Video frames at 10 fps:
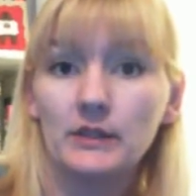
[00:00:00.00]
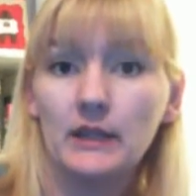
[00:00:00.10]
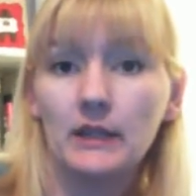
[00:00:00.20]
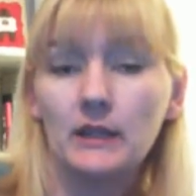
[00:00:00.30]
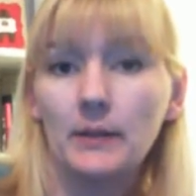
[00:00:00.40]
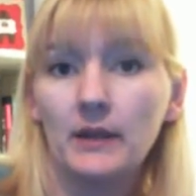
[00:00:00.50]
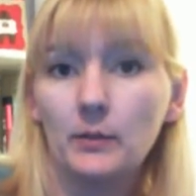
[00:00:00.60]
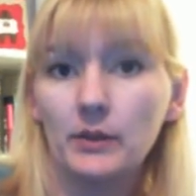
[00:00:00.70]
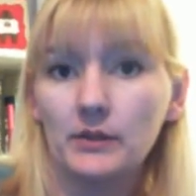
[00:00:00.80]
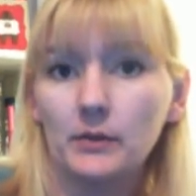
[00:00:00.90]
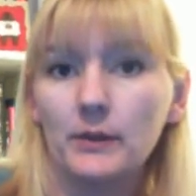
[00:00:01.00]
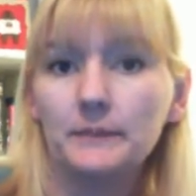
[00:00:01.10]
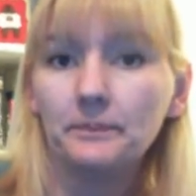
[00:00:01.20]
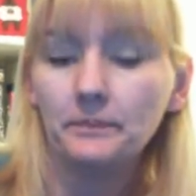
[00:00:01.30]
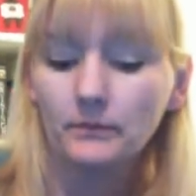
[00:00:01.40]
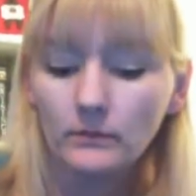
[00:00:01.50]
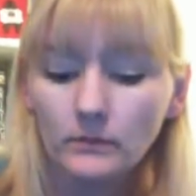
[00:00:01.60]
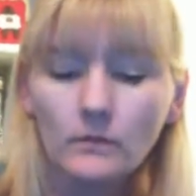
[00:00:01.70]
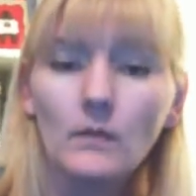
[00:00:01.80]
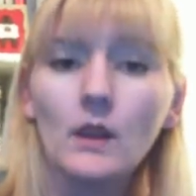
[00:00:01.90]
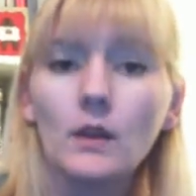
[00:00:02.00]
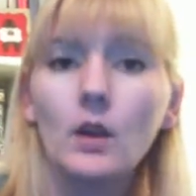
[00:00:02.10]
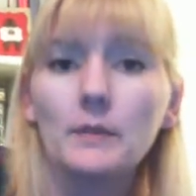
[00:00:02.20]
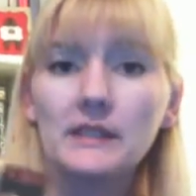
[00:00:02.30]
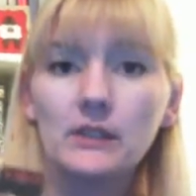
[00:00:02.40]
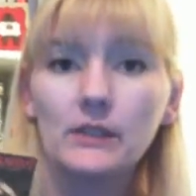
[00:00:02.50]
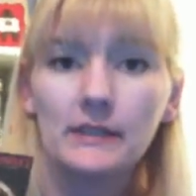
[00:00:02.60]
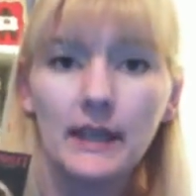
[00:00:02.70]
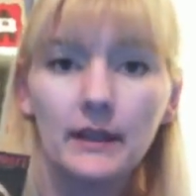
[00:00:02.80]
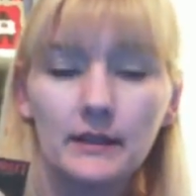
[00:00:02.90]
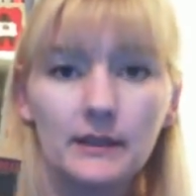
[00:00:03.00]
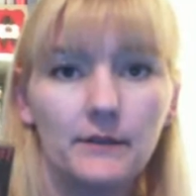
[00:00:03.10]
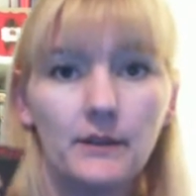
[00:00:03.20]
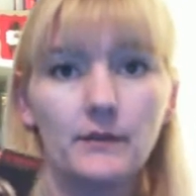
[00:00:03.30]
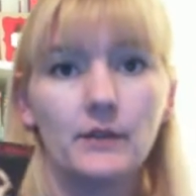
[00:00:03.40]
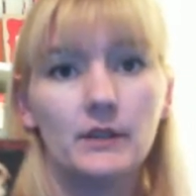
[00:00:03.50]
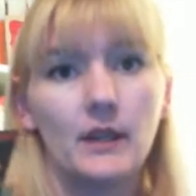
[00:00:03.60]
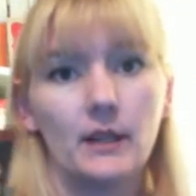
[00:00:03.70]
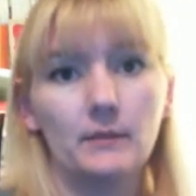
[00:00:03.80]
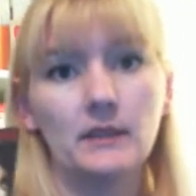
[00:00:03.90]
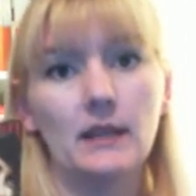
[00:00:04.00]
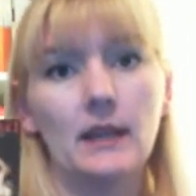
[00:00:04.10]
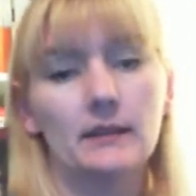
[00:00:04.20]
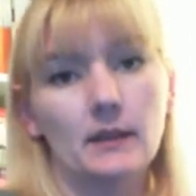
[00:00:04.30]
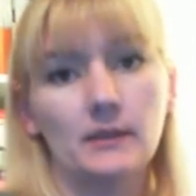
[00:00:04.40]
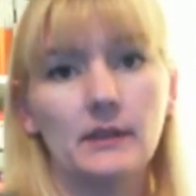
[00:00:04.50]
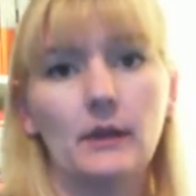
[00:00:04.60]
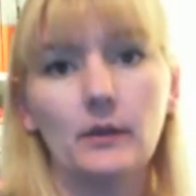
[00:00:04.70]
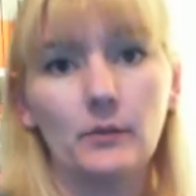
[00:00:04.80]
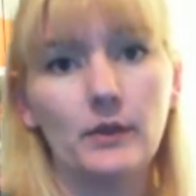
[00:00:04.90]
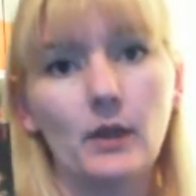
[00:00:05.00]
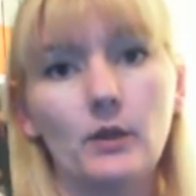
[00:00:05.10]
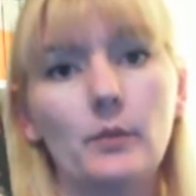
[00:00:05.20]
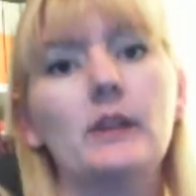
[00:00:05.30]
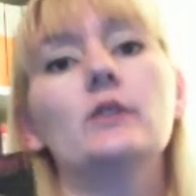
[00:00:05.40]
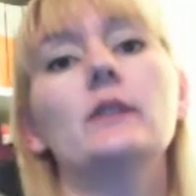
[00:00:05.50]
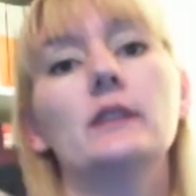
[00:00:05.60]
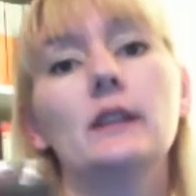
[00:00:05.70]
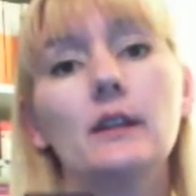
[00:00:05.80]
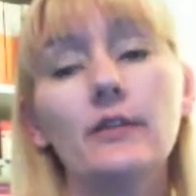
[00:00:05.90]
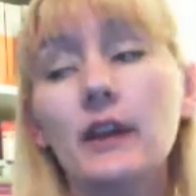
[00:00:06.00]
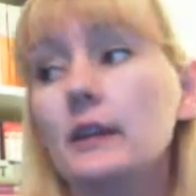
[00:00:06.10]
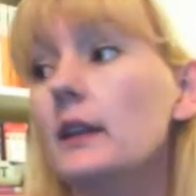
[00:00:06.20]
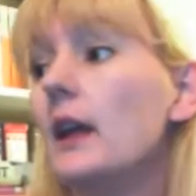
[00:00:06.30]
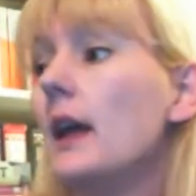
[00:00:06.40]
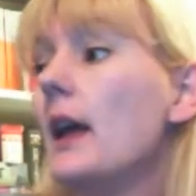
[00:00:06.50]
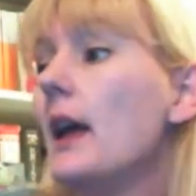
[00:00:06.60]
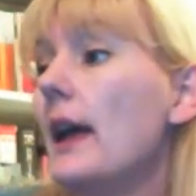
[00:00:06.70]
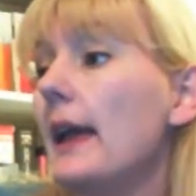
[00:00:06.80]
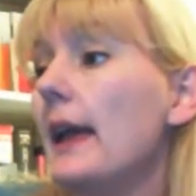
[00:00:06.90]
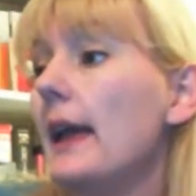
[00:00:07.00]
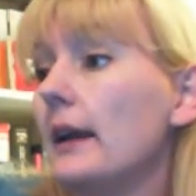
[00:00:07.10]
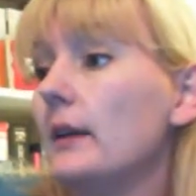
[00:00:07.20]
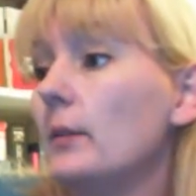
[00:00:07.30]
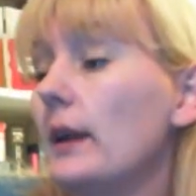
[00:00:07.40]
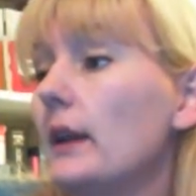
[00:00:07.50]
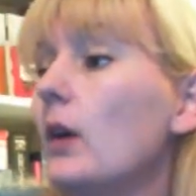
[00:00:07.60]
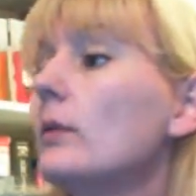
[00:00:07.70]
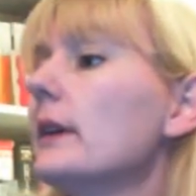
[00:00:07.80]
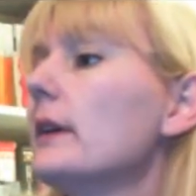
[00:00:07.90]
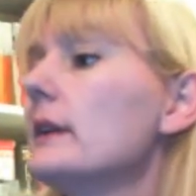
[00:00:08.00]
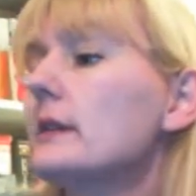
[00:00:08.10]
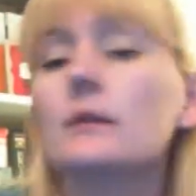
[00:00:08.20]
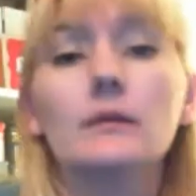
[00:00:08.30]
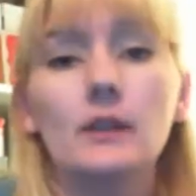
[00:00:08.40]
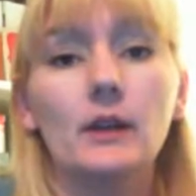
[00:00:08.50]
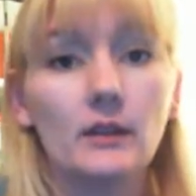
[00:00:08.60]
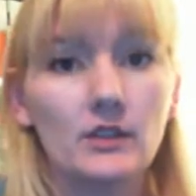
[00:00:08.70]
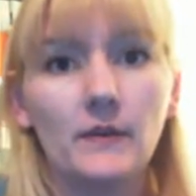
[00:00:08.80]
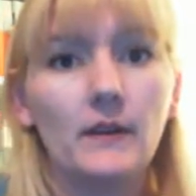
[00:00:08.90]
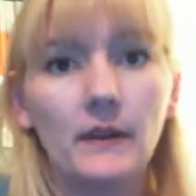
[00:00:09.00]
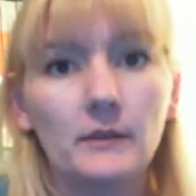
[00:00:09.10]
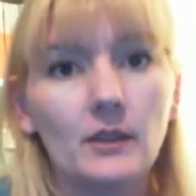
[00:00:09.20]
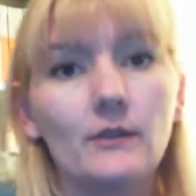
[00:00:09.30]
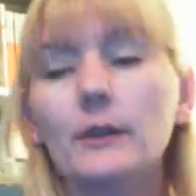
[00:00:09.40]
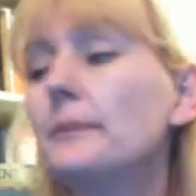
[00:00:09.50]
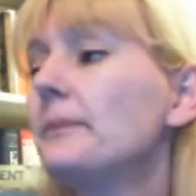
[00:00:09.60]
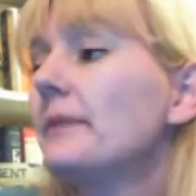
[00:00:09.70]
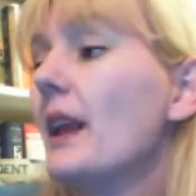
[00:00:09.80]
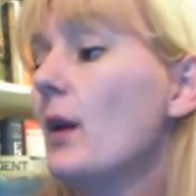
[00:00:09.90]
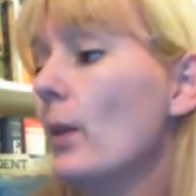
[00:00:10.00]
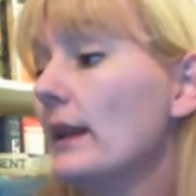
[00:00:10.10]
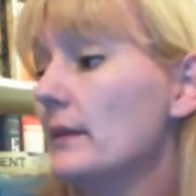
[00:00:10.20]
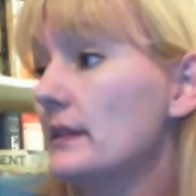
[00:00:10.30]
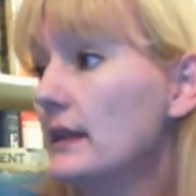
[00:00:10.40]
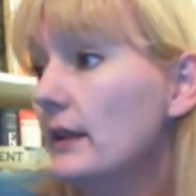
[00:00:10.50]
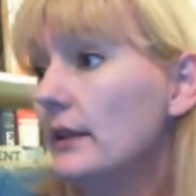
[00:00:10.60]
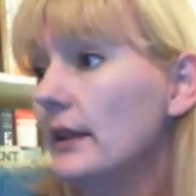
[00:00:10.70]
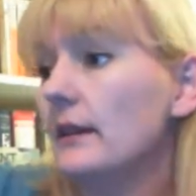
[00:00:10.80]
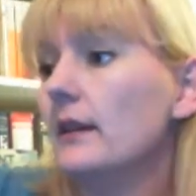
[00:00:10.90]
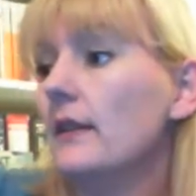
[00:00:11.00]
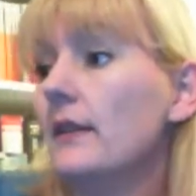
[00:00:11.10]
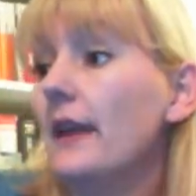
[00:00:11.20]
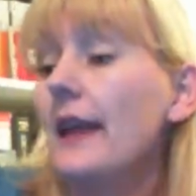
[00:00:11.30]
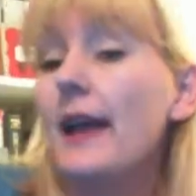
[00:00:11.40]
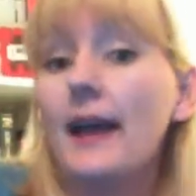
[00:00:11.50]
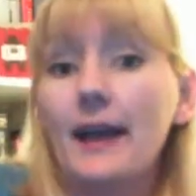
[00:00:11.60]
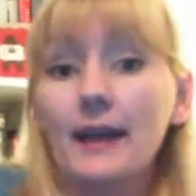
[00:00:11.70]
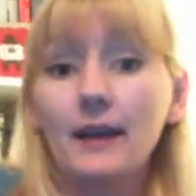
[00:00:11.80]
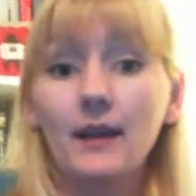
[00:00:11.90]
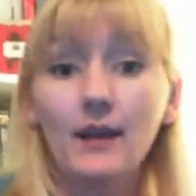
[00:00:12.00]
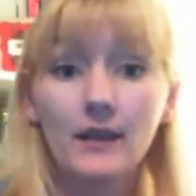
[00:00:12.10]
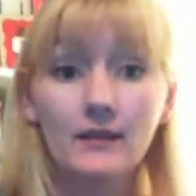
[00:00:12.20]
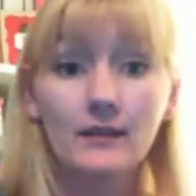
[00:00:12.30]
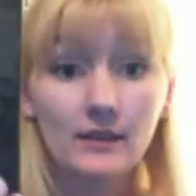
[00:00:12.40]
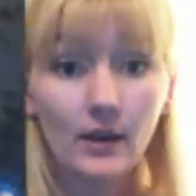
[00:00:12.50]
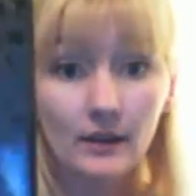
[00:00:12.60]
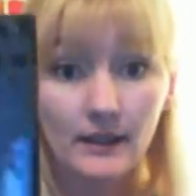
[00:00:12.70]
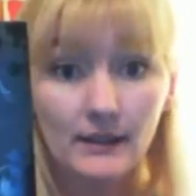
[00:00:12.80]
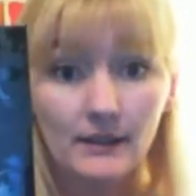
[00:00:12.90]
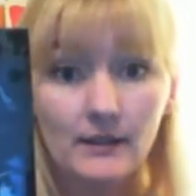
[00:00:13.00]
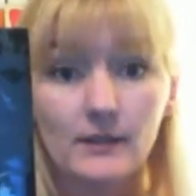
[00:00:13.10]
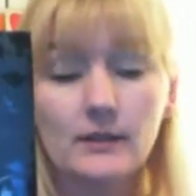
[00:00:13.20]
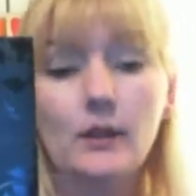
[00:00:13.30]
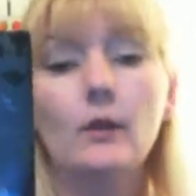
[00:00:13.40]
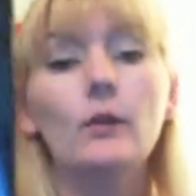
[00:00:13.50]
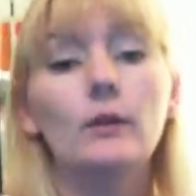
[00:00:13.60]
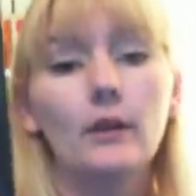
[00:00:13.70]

today, independent bookstore, called Mysterious Galaxy for the first time today because I was down in Redondo Beach visiting a friend. And I just found the thing I was looking for. While I was down there, they had Scarlet, so